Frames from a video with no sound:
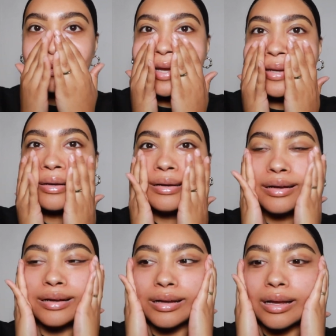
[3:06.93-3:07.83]
Like,
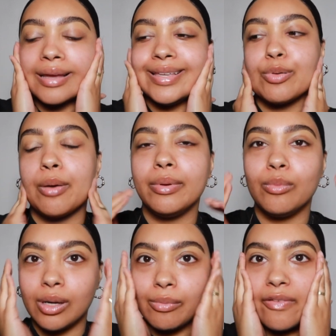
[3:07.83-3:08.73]
it's probably
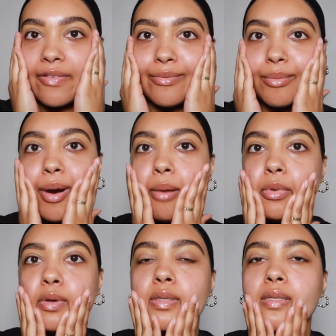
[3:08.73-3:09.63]
one of my favorite
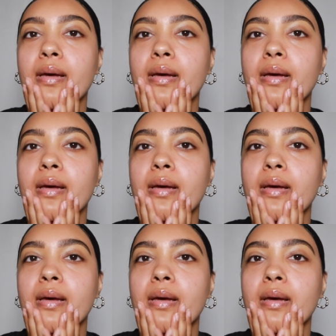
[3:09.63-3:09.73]
primers.